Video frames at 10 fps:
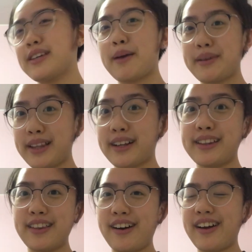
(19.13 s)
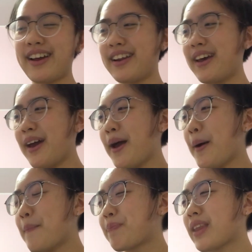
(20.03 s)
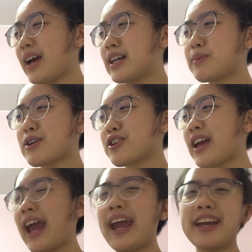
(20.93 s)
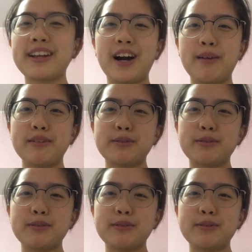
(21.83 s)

I mean, like a lot, and especially hate comments.